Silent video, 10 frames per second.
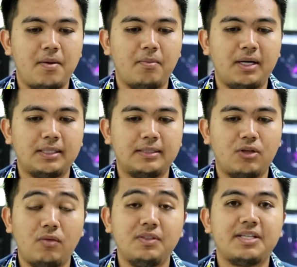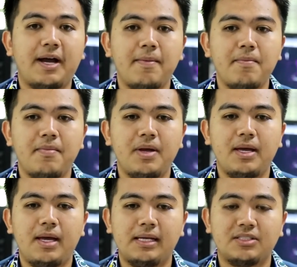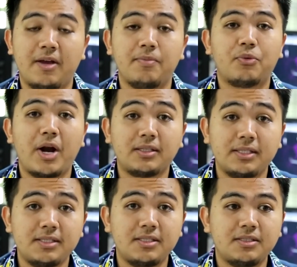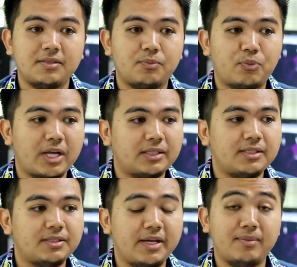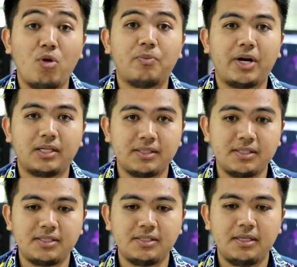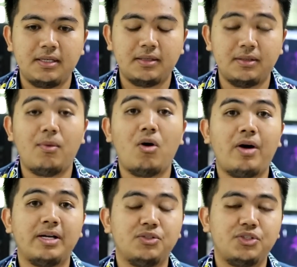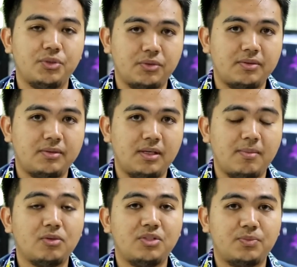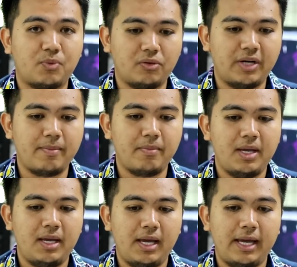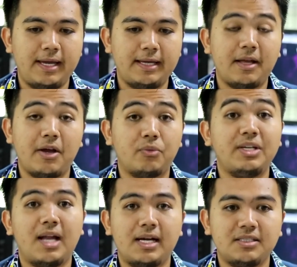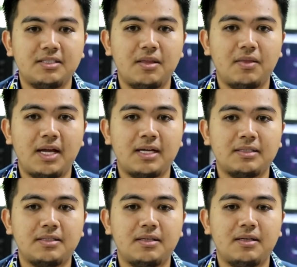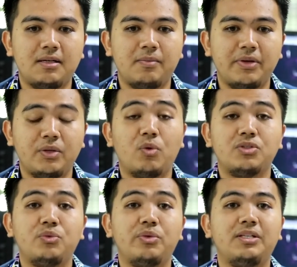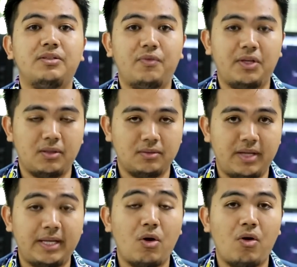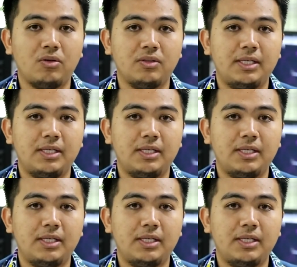But over time, as I practice, and more practice, the more I understood about this program. And I realized that it wasn't really difficult at all.